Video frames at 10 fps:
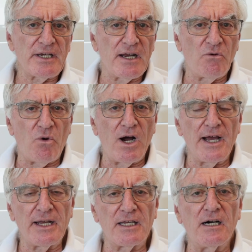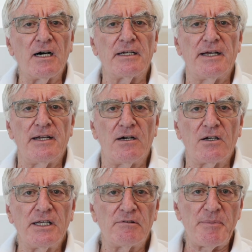and why it got an
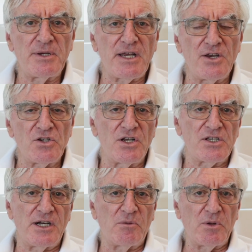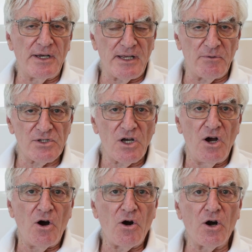ugly reputation as an airplane that was
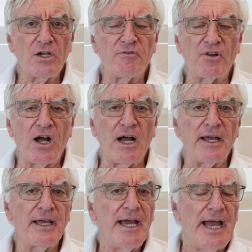hard to fly.